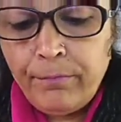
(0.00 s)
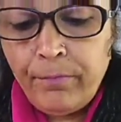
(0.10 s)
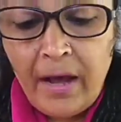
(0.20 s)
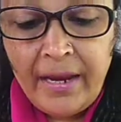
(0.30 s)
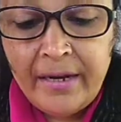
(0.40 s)

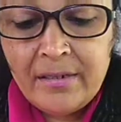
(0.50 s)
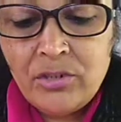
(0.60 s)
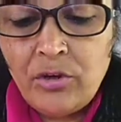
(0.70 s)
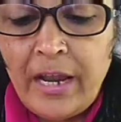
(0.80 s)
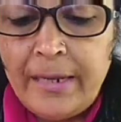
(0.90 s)
fire
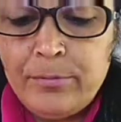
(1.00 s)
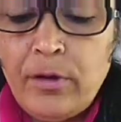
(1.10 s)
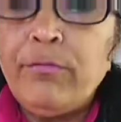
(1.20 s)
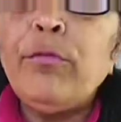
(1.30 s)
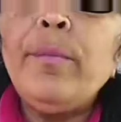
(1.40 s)
stripes
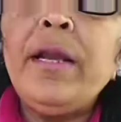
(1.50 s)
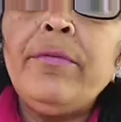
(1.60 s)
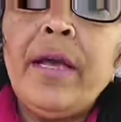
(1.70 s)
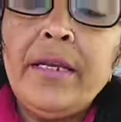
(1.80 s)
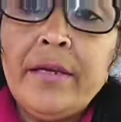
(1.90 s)
of women
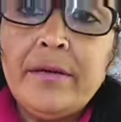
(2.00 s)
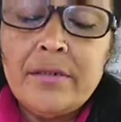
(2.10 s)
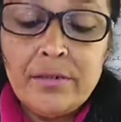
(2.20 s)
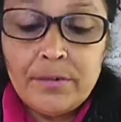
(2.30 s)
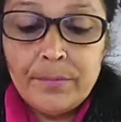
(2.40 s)

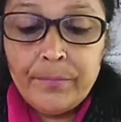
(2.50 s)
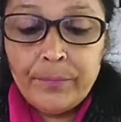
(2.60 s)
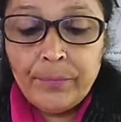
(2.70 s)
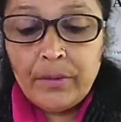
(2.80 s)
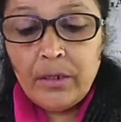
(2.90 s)
warriors
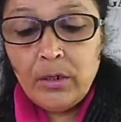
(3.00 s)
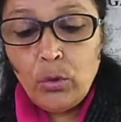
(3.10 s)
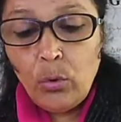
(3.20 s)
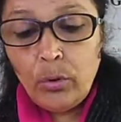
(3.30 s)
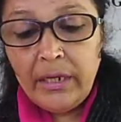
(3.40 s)

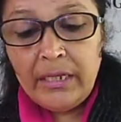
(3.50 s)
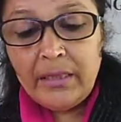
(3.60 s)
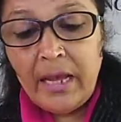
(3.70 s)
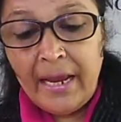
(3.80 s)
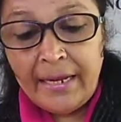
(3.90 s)
known in
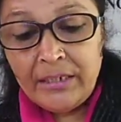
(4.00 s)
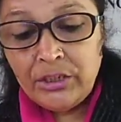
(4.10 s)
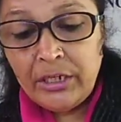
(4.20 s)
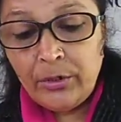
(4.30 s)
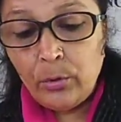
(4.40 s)
the
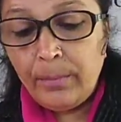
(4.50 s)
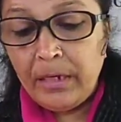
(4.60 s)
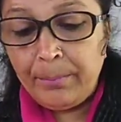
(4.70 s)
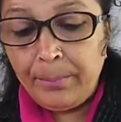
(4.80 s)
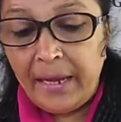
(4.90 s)
ancient
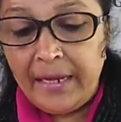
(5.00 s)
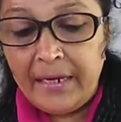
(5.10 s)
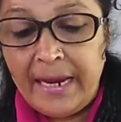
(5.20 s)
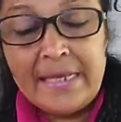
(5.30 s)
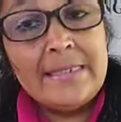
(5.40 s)
Roman
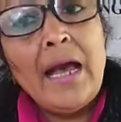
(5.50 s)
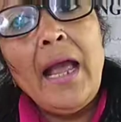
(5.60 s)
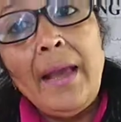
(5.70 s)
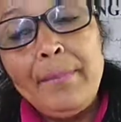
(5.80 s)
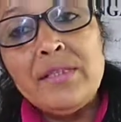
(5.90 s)
Empire as the
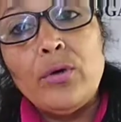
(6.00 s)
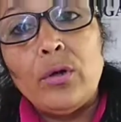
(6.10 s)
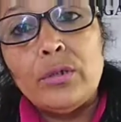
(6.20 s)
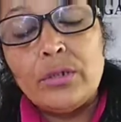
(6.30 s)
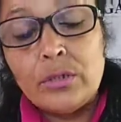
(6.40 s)

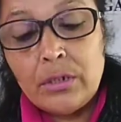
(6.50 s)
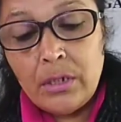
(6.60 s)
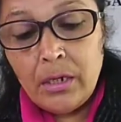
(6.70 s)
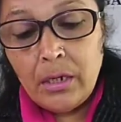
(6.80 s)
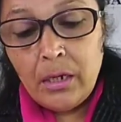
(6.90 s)
Amazons.
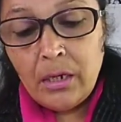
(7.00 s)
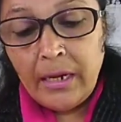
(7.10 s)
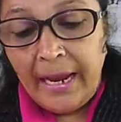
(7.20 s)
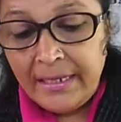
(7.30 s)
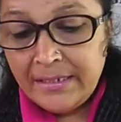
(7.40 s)

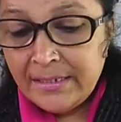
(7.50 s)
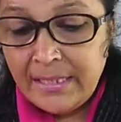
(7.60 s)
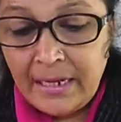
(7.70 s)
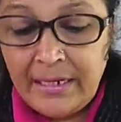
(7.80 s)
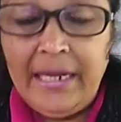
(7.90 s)
Hence,
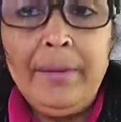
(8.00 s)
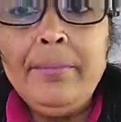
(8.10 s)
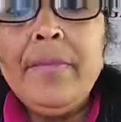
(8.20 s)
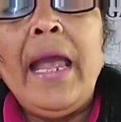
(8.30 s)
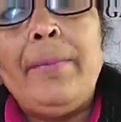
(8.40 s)
the
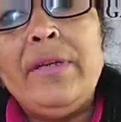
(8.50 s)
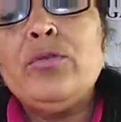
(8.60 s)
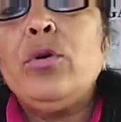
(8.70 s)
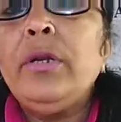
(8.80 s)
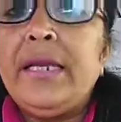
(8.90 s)
name
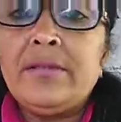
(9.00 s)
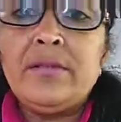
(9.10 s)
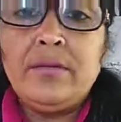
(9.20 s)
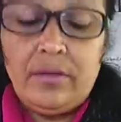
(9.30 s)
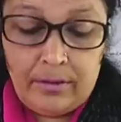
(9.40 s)
Amazon
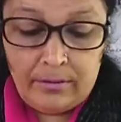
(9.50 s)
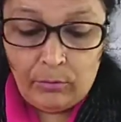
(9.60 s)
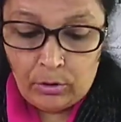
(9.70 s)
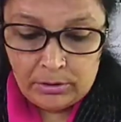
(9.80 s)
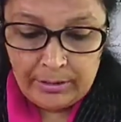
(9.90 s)

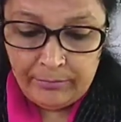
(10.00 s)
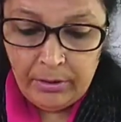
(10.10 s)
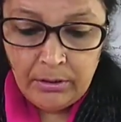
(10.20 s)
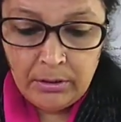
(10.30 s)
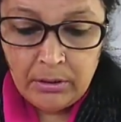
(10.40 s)
was
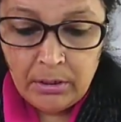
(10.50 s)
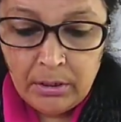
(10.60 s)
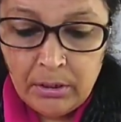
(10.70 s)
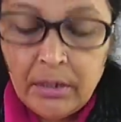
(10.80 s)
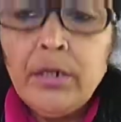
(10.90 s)
given
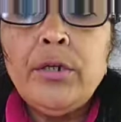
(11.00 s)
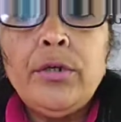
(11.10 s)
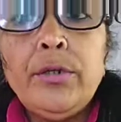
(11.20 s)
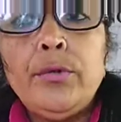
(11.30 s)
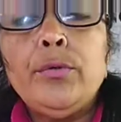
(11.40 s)

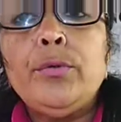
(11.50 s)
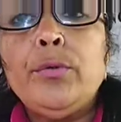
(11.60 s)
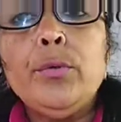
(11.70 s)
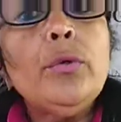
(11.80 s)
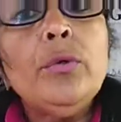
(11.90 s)

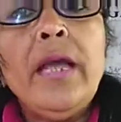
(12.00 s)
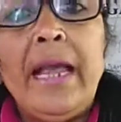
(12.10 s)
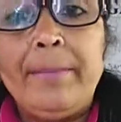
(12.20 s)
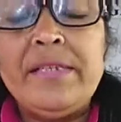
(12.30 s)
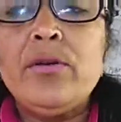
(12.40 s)
to
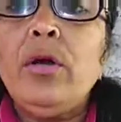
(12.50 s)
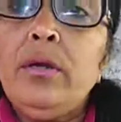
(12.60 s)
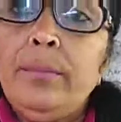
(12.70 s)
Amazon